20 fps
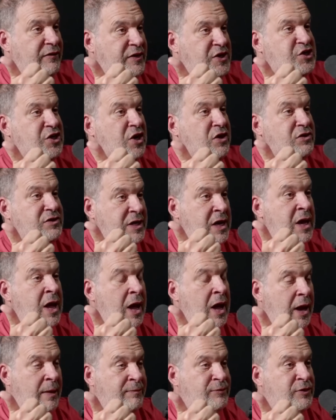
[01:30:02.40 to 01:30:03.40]
shows.
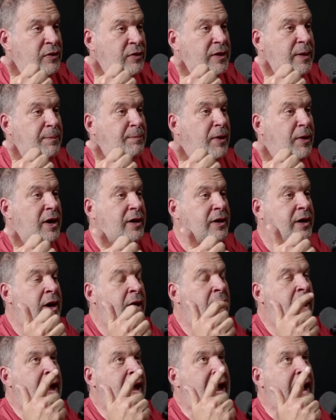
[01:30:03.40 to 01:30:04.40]
I'm doing a book.
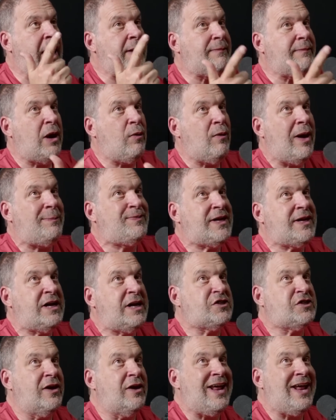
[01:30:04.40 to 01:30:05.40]
And my
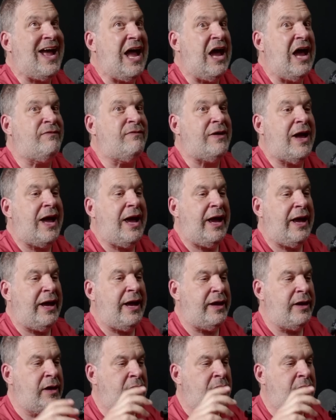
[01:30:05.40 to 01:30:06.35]
website's going to have a